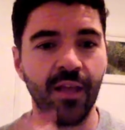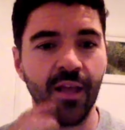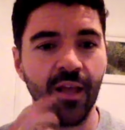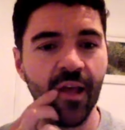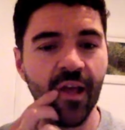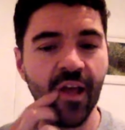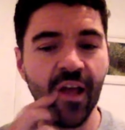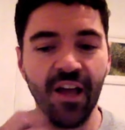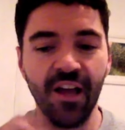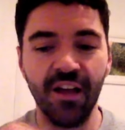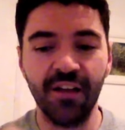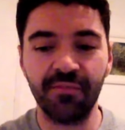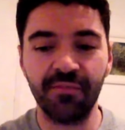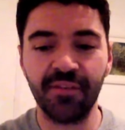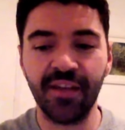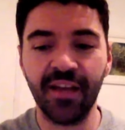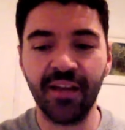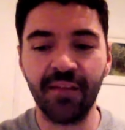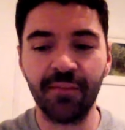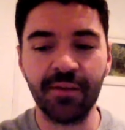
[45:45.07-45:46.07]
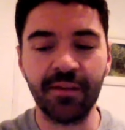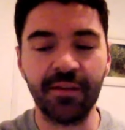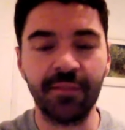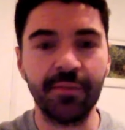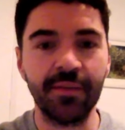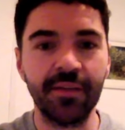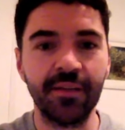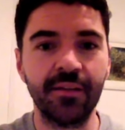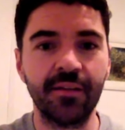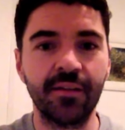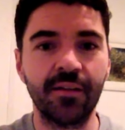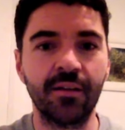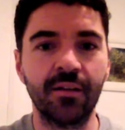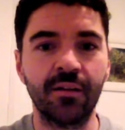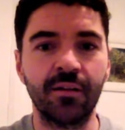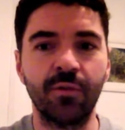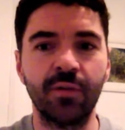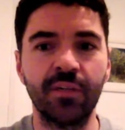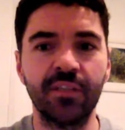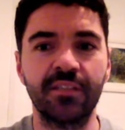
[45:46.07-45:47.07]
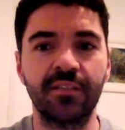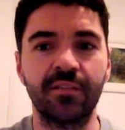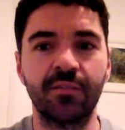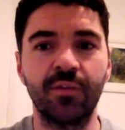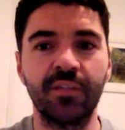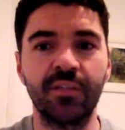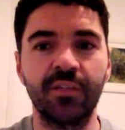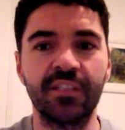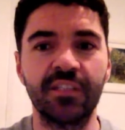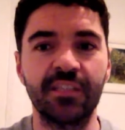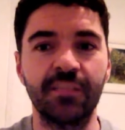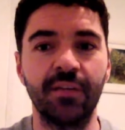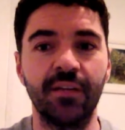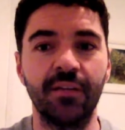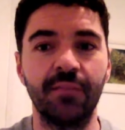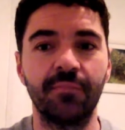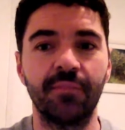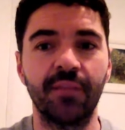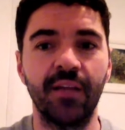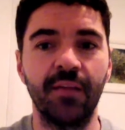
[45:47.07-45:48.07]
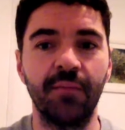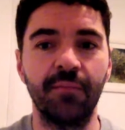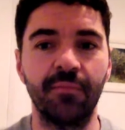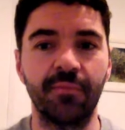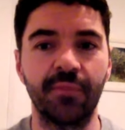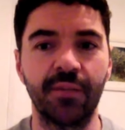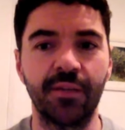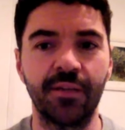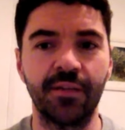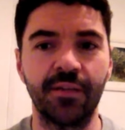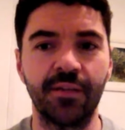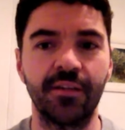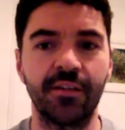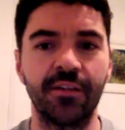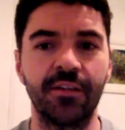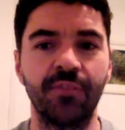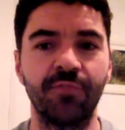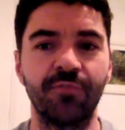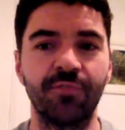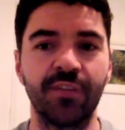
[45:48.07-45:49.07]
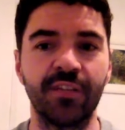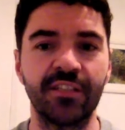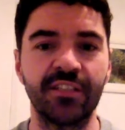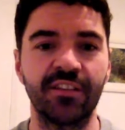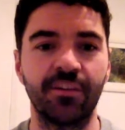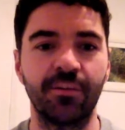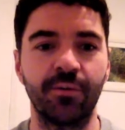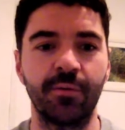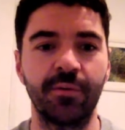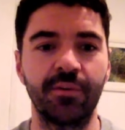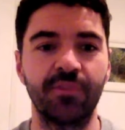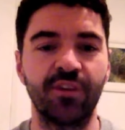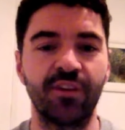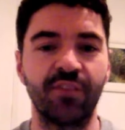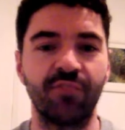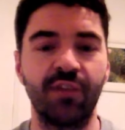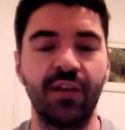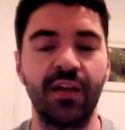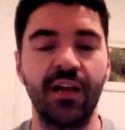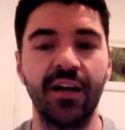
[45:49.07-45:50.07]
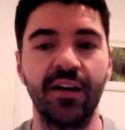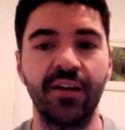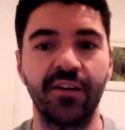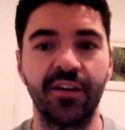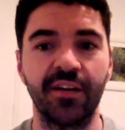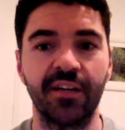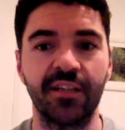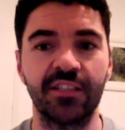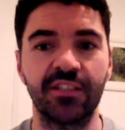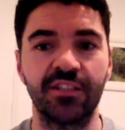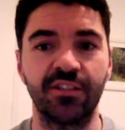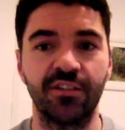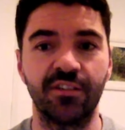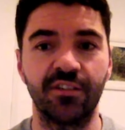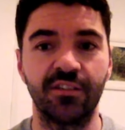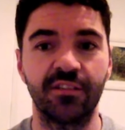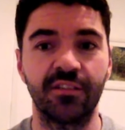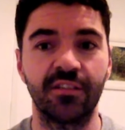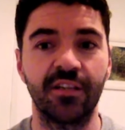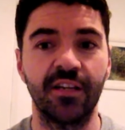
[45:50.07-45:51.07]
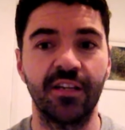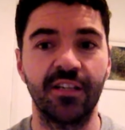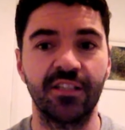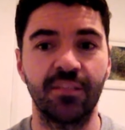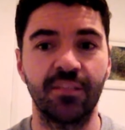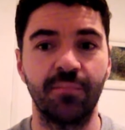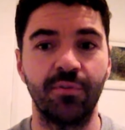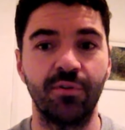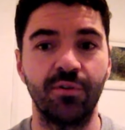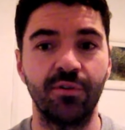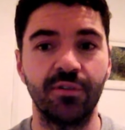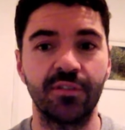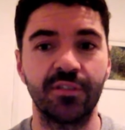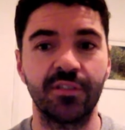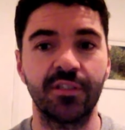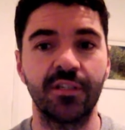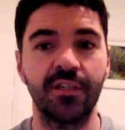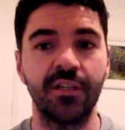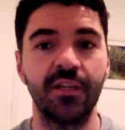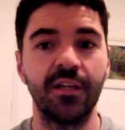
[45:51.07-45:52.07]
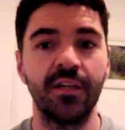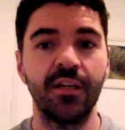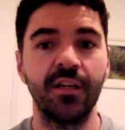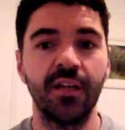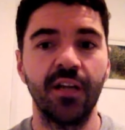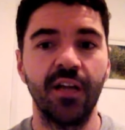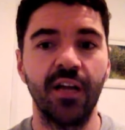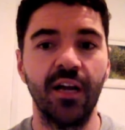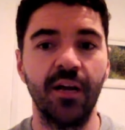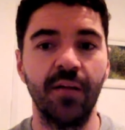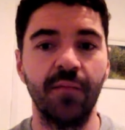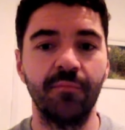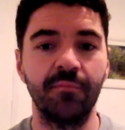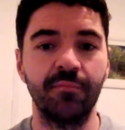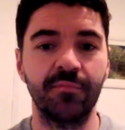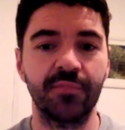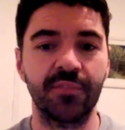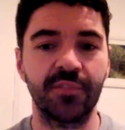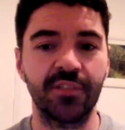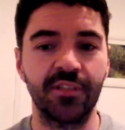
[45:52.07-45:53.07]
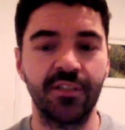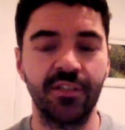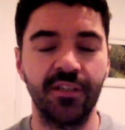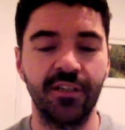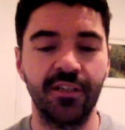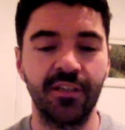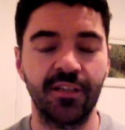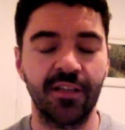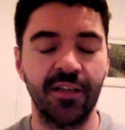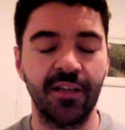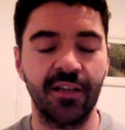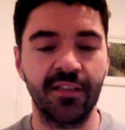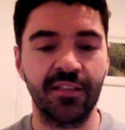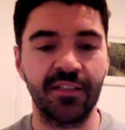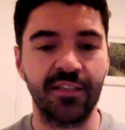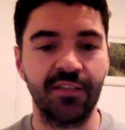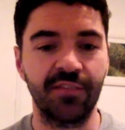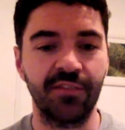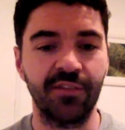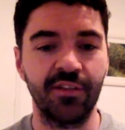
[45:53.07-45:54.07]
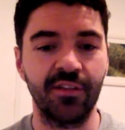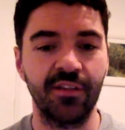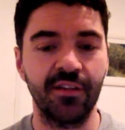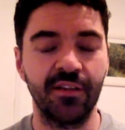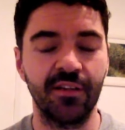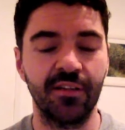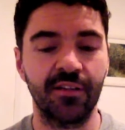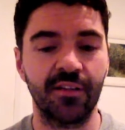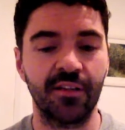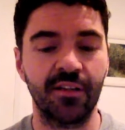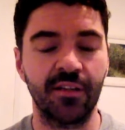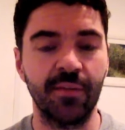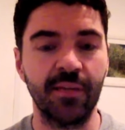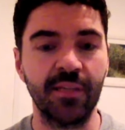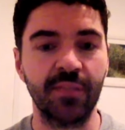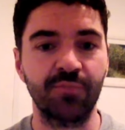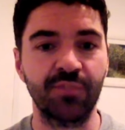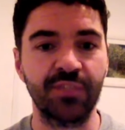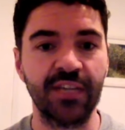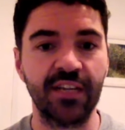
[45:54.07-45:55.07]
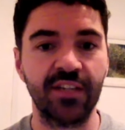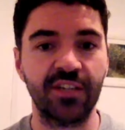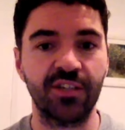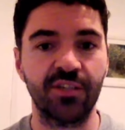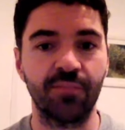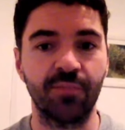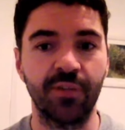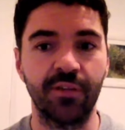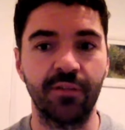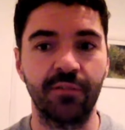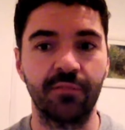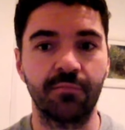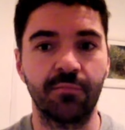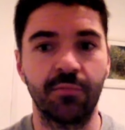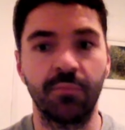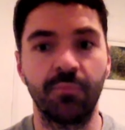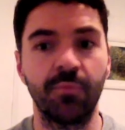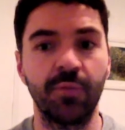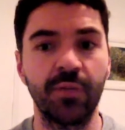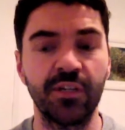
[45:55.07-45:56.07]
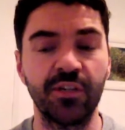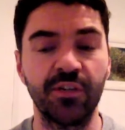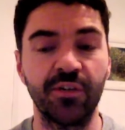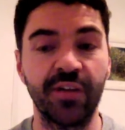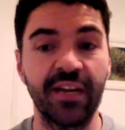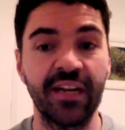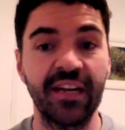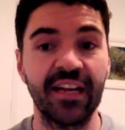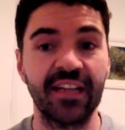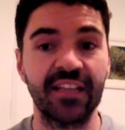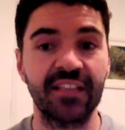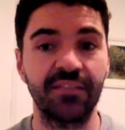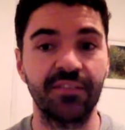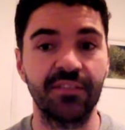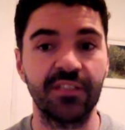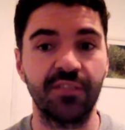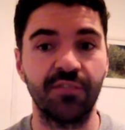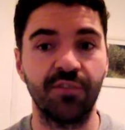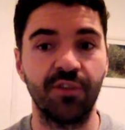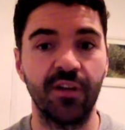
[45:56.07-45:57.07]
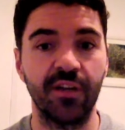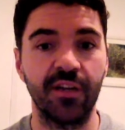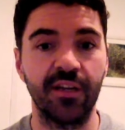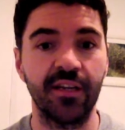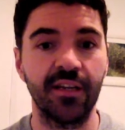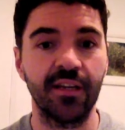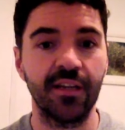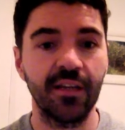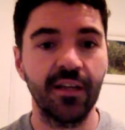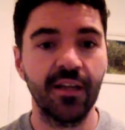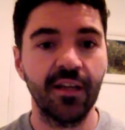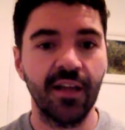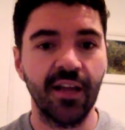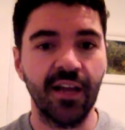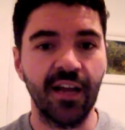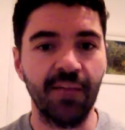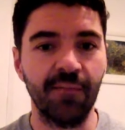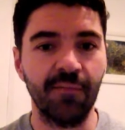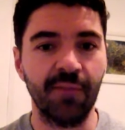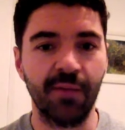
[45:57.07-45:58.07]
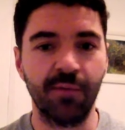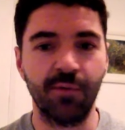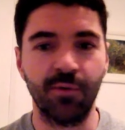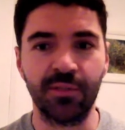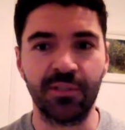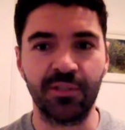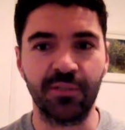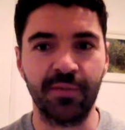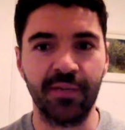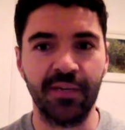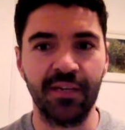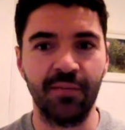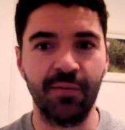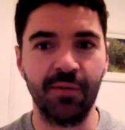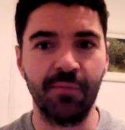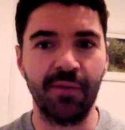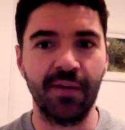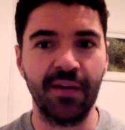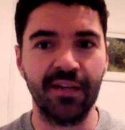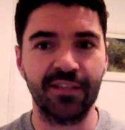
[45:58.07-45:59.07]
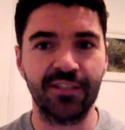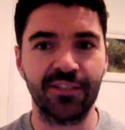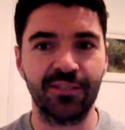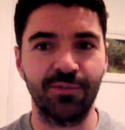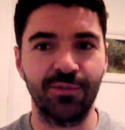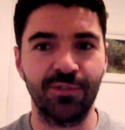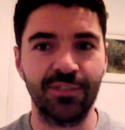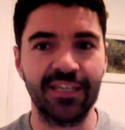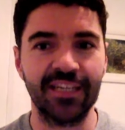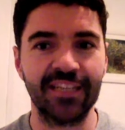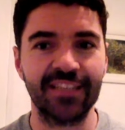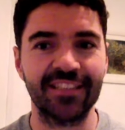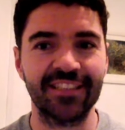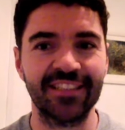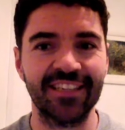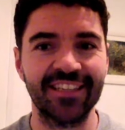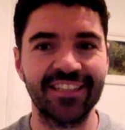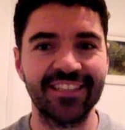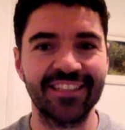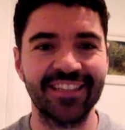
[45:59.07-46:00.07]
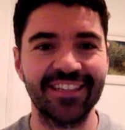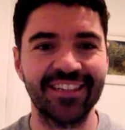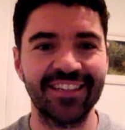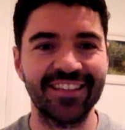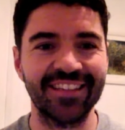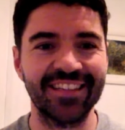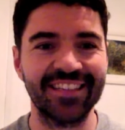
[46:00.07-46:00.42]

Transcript: Um, yeah, I mean, it'd be quite quite similar. Um, you, you don't necessarily want to be trying to rely on an external uh, support yeah. um, to uh, to give you the the best protection when when you're doing any activity really. Um, I'm always going to be a little bit biased towards the exercise side of things